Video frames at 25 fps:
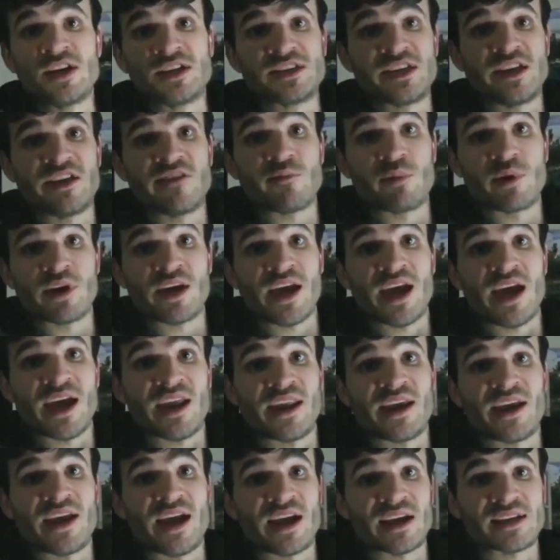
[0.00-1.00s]
See, we're getting
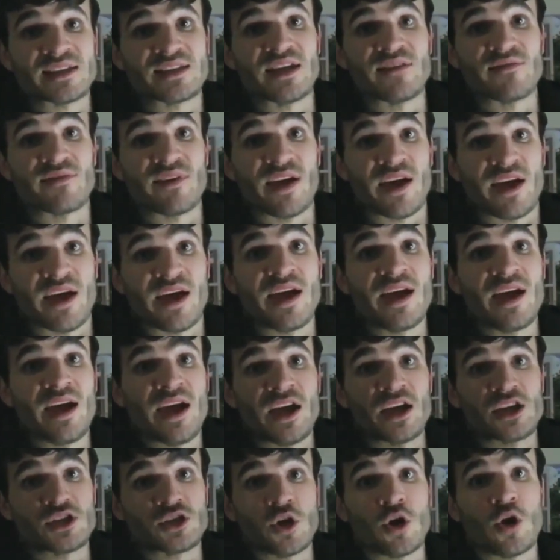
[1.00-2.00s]
the activity,
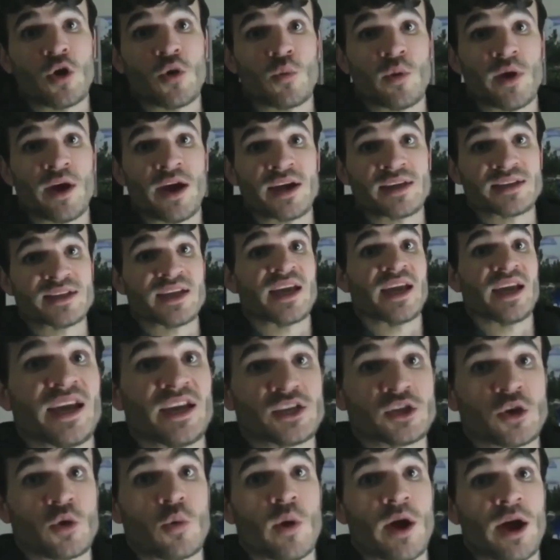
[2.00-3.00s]
as always. It
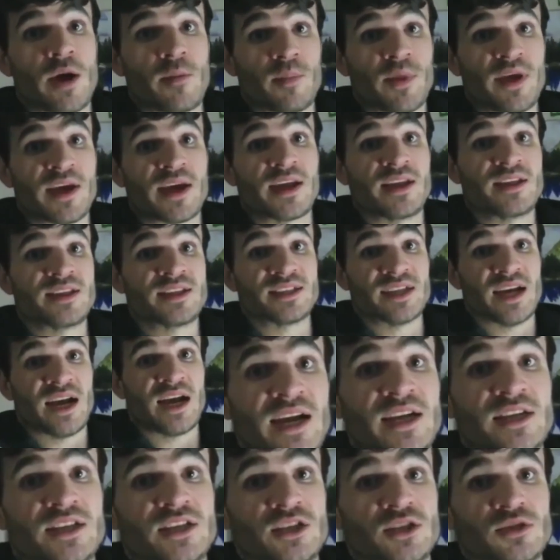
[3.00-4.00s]
is quite big in
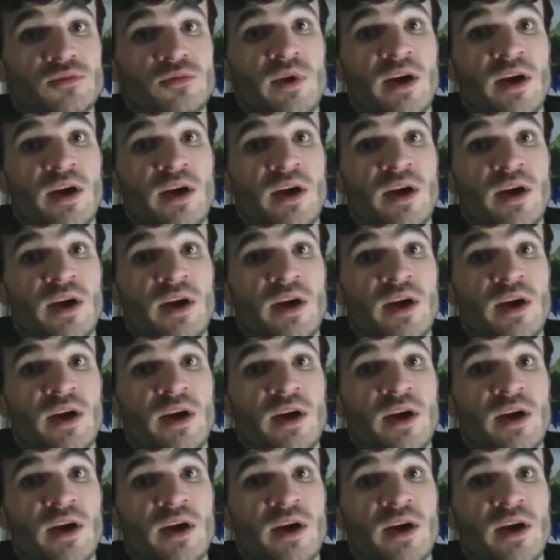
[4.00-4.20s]
size as